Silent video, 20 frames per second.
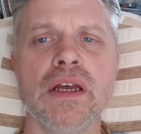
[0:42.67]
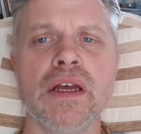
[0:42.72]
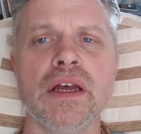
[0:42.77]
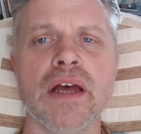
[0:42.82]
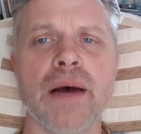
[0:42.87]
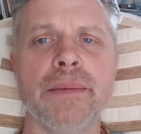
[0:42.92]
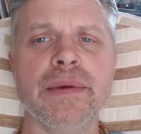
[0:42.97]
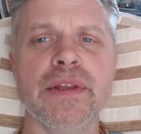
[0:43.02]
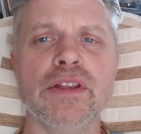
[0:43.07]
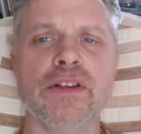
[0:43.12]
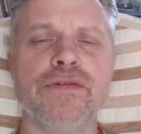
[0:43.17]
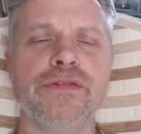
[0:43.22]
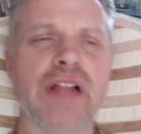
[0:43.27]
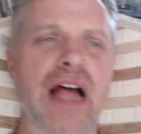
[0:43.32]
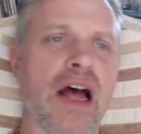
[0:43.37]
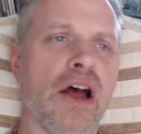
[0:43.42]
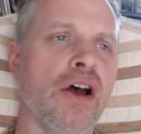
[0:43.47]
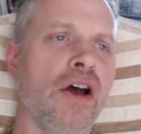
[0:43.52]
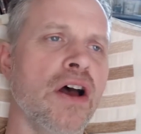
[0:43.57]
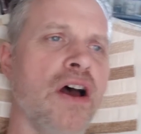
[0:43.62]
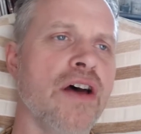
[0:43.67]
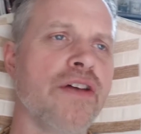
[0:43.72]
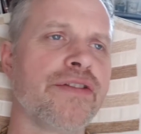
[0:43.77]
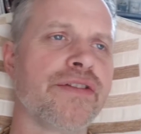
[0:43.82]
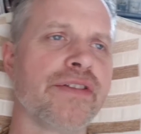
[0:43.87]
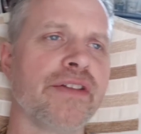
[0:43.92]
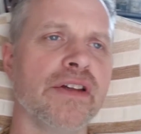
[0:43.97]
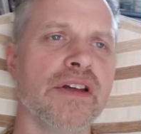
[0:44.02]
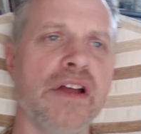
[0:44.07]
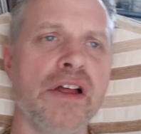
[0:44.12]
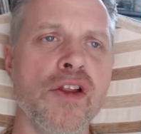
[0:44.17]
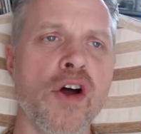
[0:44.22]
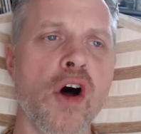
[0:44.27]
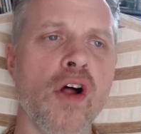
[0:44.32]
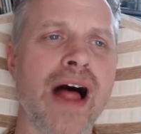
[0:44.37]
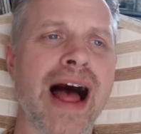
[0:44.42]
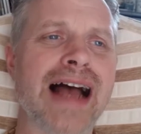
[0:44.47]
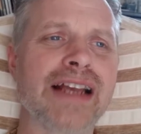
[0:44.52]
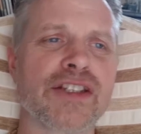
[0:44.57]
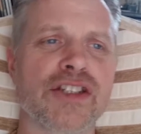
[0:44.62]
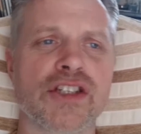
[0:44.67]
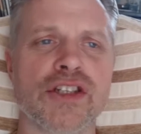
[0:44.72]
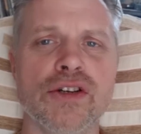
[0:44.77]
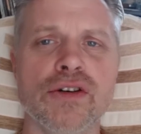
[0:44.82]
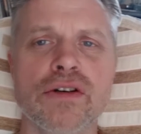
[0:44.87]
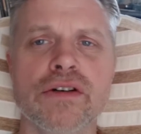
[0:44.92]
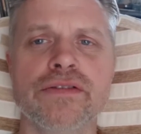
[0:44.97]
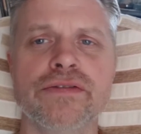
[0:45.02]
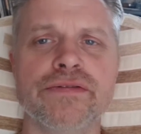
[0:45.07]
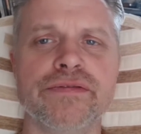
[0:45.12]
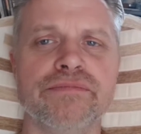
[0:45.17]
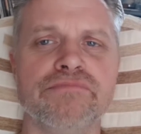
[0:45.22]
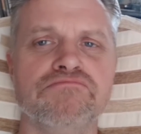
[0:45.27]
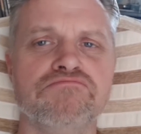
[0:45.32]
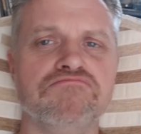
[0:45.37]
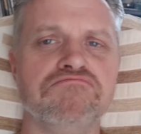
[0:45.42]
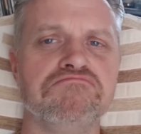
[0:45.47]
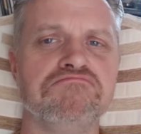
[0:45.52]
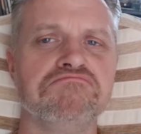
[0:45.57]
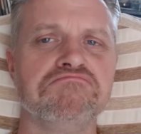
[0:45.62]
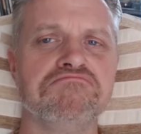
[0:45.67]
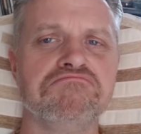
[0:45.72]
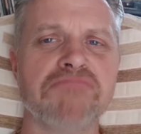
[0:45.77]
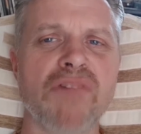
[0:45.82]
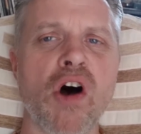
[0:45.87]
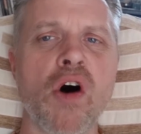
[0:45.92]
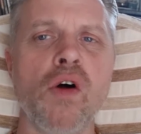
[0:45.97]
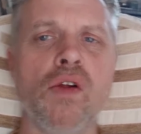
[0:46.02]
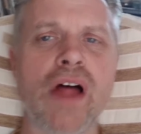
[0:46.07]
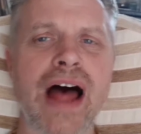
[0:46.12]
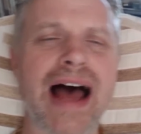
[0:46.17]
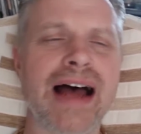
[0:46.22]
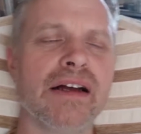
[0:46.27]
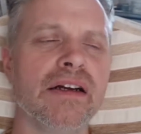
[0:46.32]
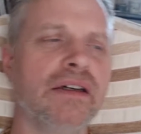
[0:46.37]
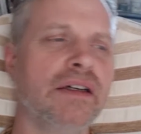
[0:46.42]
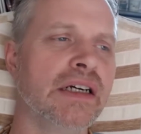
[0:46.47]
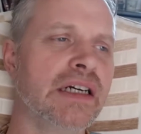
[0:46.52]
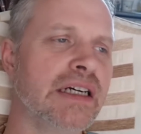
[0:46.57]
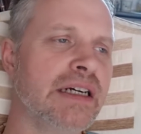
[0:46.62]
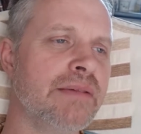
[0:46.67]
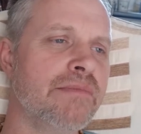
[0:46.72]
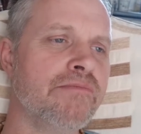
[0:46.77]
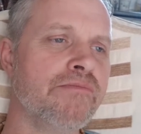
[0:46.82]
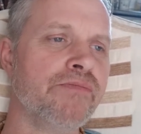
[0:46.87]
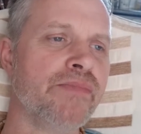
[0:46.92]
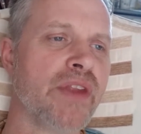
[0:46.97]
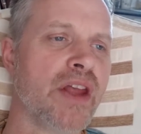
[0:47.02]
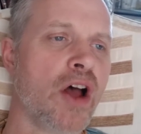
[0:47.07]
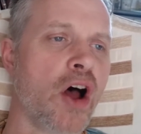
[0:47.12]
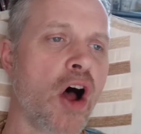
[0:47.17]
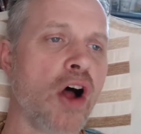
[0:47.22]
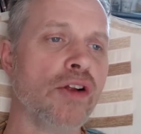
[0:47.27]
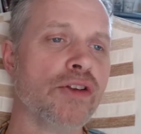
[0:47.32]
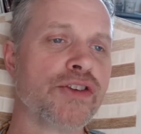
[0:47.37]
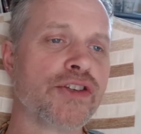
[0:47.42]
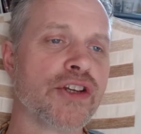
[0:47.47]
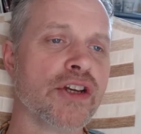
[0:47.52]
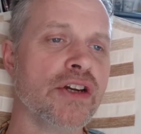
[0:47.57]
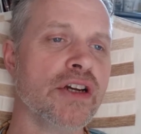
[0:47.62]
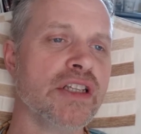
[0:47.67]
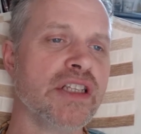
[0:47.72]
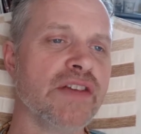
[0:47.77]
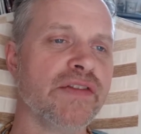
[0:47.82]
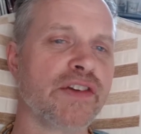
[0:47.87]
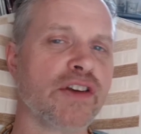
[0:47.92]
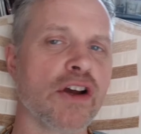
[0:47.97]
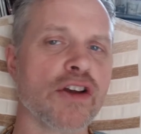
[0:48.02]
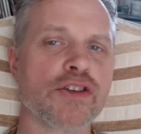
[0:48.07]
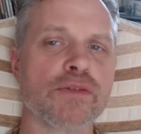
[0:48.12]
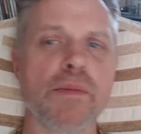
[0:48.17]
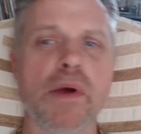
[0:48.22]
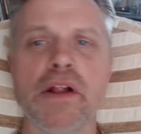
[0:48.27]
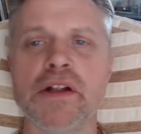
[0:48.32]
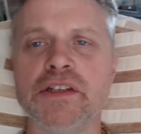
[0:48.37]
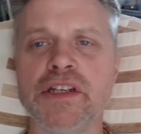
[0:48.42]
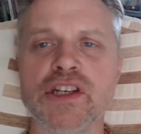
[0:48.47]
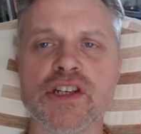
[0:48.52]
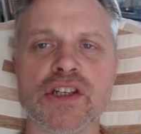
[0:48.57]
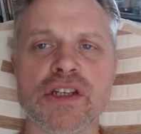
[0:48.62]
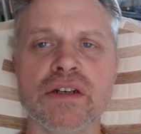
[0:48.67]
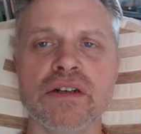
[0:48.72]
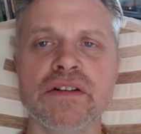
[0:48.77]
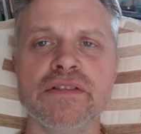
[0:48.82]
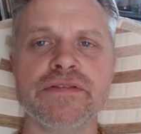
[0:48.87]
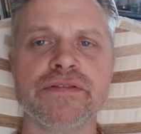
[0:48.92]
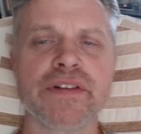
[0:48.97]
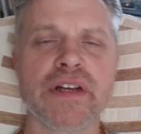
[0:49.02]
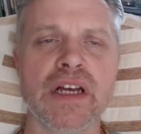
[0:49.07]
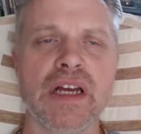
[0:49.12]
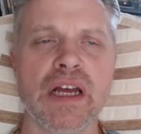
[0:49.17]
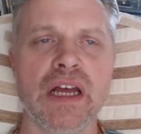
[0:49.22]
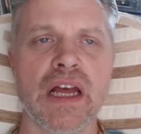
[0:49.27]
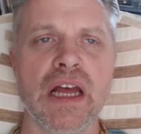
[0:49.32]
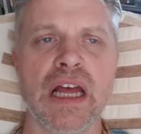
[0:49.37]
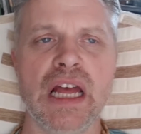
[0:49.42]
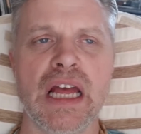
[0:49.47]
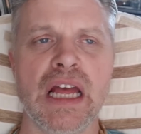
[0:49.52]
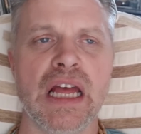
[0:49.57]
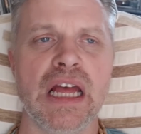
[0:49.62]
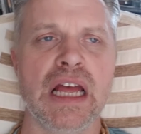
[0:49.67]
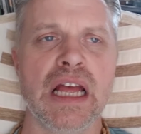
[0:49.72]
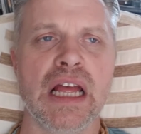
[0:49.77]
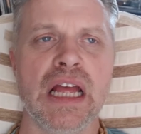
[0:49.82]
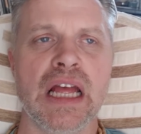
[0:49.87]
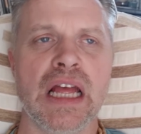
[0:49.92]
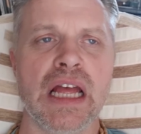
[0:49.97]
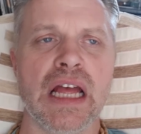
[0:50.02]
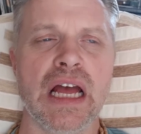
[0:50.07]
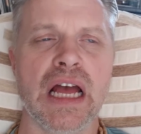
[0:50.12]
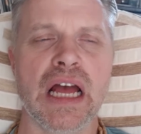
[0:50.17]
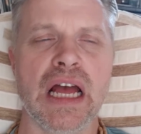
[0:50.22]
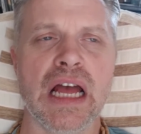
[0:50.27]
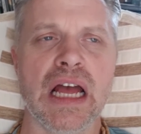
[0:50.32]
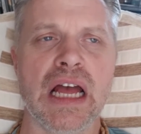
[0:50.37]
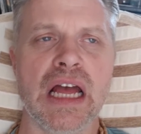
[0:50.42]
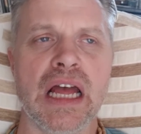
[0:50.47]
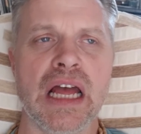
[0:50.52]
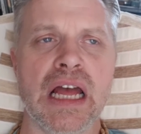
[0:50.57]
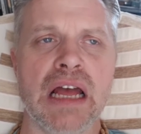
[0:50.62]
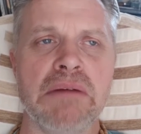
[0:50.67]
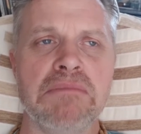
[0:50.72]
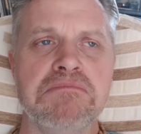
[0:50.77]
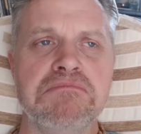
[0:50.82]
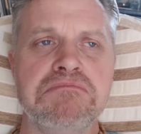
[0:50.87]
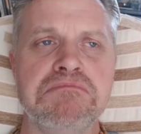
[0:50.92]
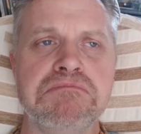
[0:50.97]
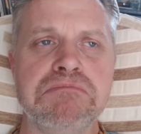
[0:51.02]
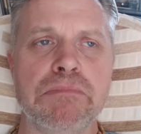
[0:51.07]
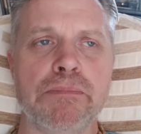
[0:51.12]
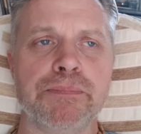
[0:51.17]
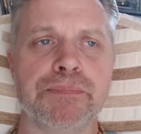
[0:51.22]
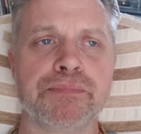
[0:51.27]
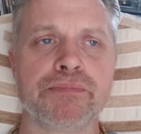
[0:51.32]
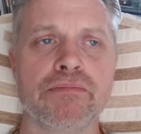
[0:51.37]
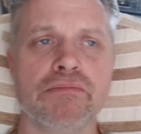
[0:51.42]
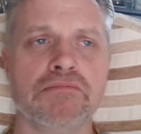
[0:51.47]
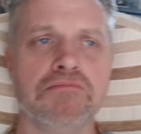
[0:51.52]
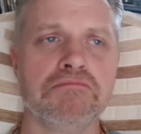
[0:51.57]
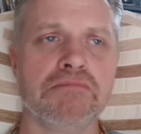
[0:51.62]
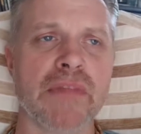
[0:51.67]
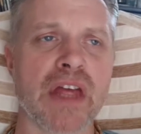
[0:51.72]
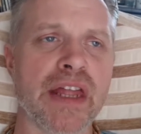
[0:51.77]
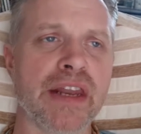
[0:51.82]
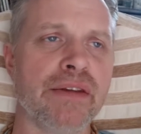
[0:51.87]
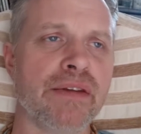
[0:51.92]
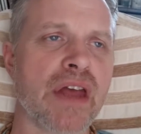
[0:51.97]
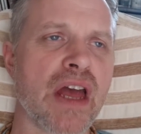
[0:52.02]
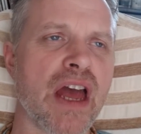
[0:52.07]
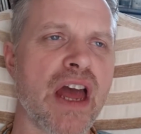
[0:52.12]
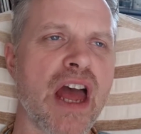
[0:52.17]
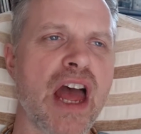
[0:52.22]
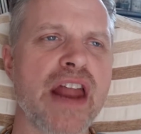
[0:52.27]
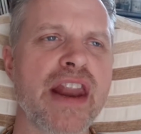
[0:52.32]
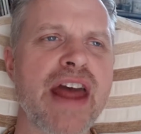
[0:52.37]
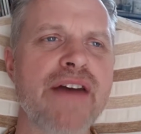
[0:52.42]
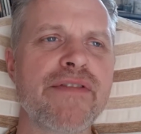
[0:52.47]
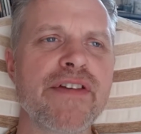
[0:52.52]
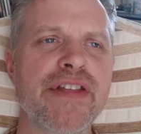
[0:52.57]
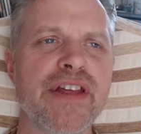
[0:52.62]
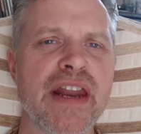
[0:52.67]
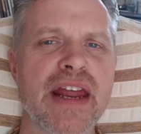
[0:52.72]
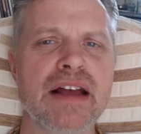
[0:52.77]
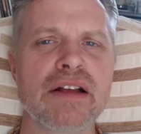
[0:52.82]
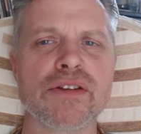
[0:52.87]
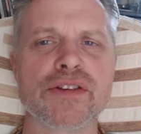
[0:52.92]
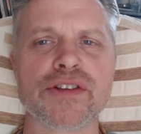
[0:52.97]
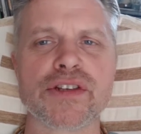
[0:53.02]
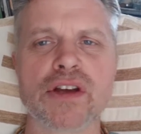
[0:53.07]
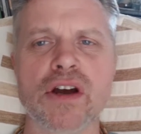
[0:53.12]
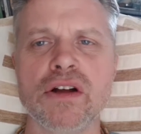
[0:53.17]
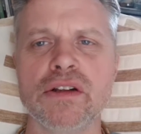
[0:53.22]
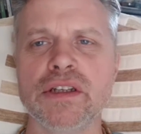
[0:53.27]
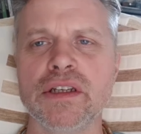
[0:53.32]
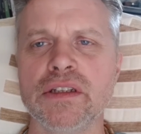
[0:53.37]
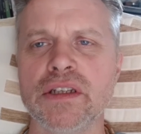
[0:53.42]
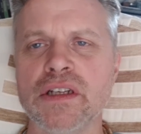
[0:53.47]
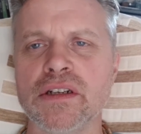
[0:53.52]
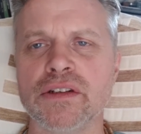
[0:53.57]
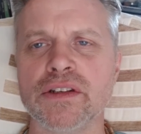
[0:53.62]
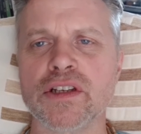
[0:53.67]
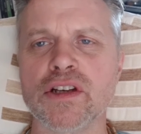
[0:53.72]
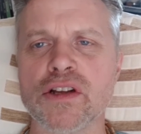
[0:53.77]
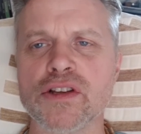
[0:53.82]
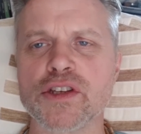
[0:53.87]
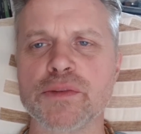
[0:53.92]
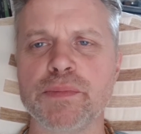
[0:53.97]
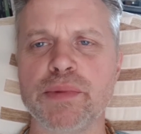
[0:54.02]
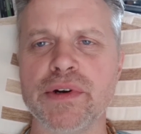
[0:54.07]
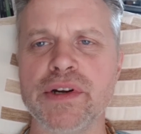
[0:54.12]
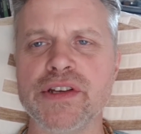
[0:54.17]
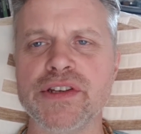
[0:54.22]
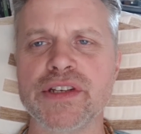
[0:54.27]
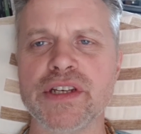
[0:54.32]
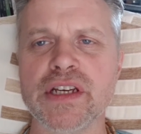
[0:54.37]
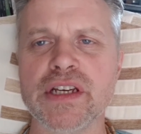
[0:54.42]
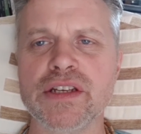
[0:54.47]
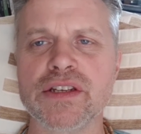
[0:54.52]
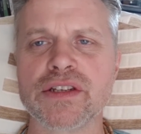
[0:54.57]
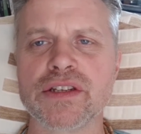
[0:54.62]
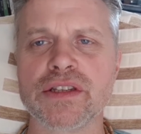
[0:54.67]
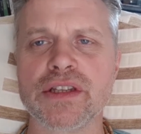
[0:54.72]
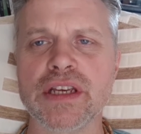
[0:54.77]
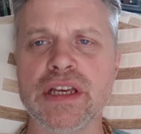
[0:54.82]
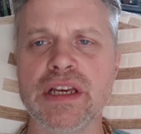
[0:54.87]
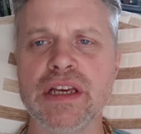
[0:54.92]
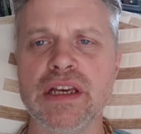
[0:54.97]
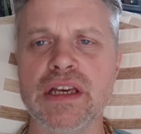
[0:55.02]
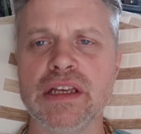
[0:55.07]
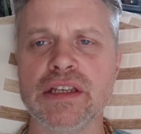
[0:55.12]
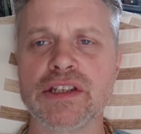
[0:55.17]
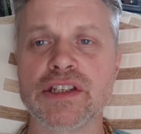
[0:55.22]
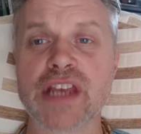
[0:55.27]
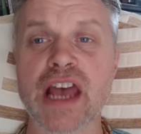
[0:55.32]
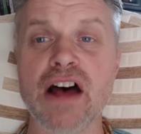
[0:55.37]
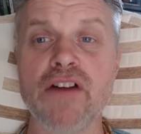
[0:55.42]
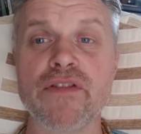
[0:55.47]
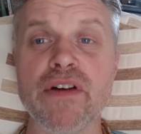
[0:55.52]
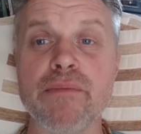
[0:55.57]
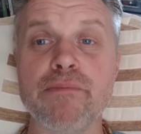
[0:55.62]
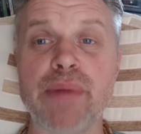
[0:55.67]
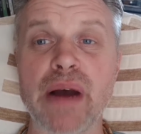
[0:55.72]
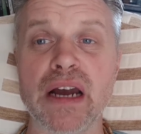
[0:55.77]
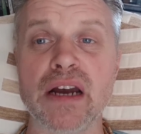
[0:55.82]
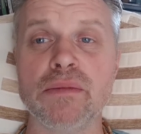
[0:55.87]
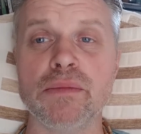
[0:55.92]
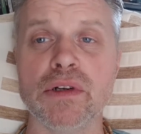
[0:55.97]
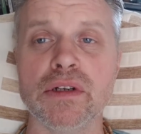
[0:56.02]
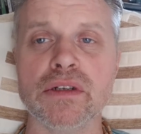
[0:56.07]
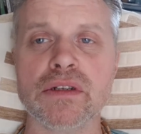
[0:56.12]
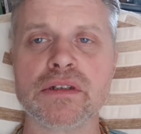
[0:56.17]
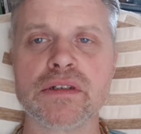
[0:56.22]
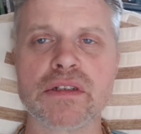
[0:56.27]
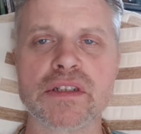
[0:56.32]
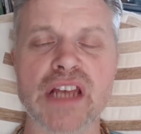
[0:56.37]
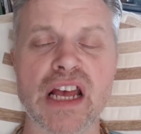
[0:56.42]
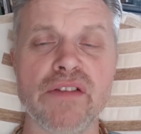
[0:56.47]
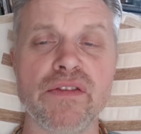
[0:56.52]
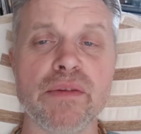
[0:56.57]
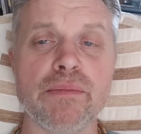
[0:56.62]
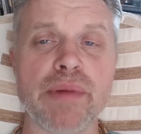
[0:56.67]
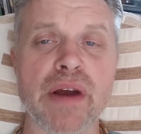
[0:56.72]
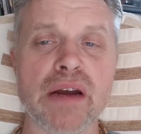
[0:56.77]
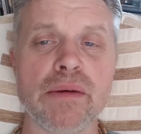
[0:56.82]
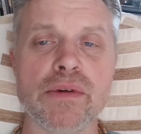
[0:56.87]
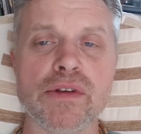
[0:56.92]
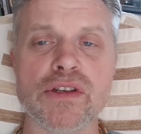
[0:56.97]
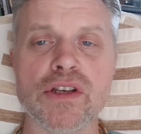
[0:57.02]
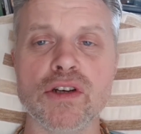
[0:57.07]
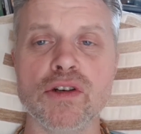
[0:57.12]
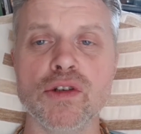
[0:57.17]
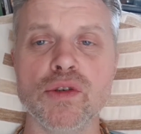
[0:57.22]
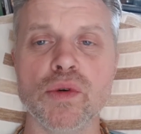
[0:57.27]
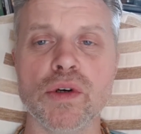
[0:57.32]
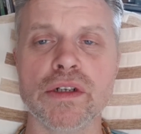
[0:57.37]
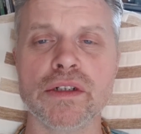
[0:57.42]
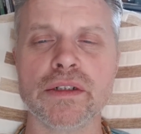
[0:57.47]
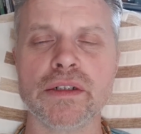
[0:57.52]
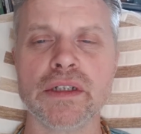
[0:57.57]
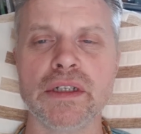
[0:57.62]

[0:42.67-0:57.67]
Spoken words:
I mean, the flat Earth and all that stuff, all that alternative cosmology stuff, and everything else. All the conspiracies, the self-empowerment. Self-empowerment's a good one.